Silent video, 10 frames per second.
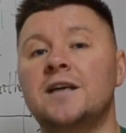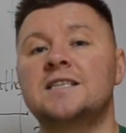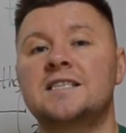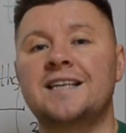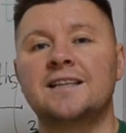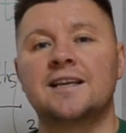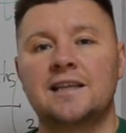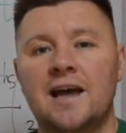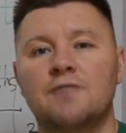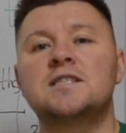understand
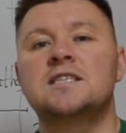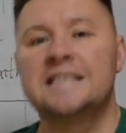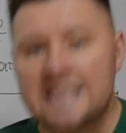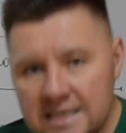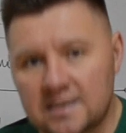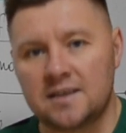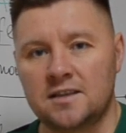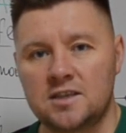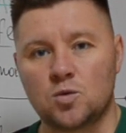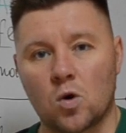that love is needed
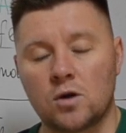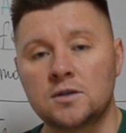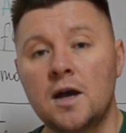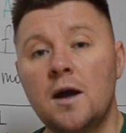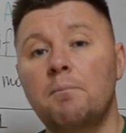in this world,